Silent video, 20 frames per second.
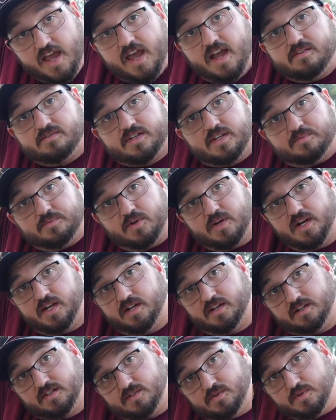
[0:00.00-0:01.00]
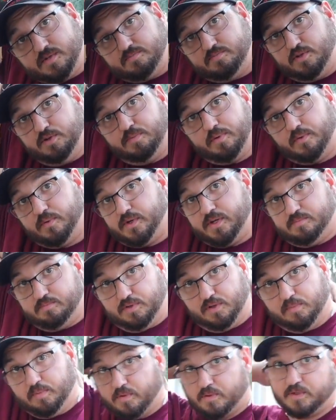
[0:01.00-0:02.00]
Every time you're out here, it's always blooper reel,
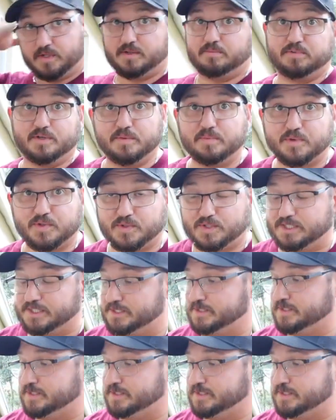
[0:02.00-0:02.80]
blooper reel, blooper reel.